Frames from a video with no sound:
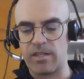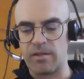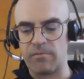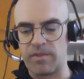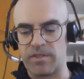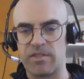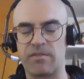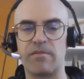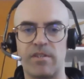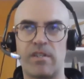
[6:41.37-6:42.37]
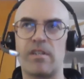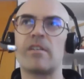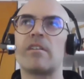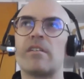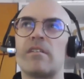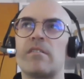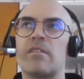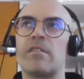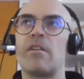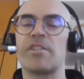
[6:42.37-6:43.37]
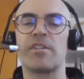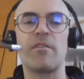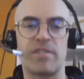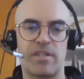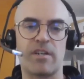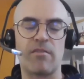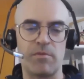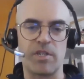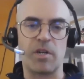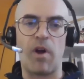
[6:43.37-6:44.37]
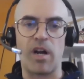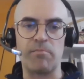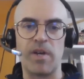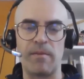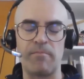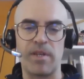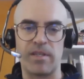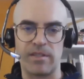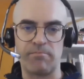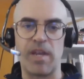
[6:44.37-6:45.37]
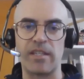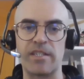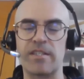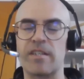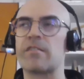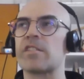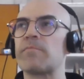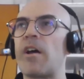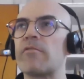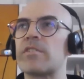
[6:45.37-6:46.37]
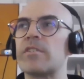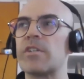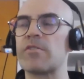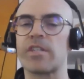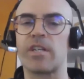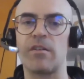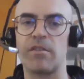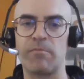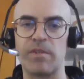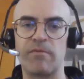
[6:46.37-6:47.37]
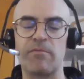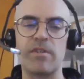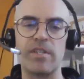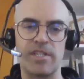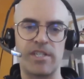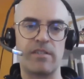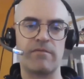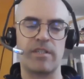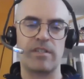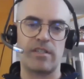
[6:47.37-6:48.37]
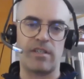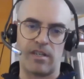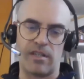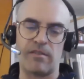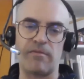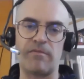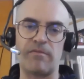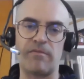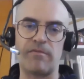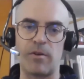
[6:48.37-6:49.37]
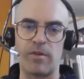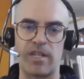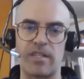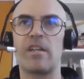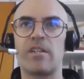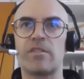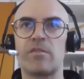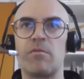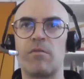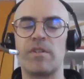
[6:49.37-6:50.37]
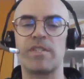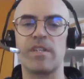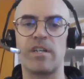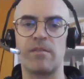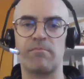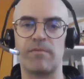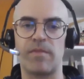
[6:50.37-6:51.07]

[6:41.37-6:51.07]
this is. As you know, Synchro was acquired by Bentley Systems about 2 years ago, and we've really shifted the focus towards